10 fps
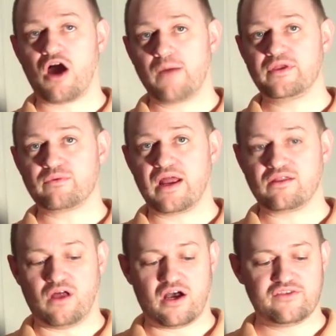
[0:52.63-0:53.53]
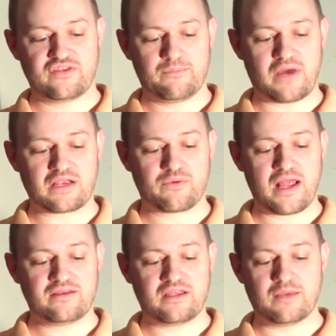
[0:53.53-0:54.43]
Copyright laws, by
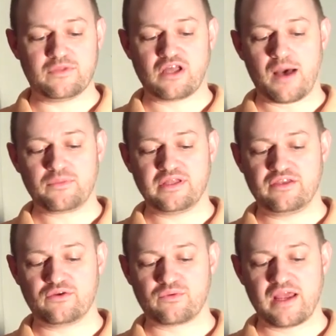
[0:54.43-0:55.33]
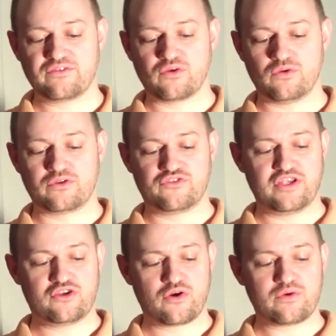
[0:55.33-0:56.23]
granting a monopoly to rights holders,
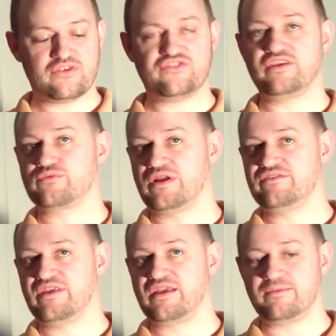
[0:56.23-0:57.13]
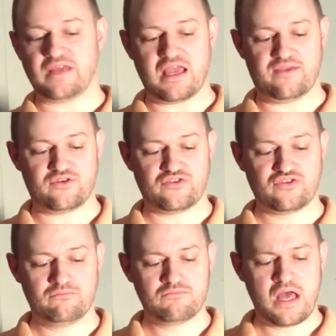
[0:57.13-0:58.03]
encourage these rent-seeking behaviors.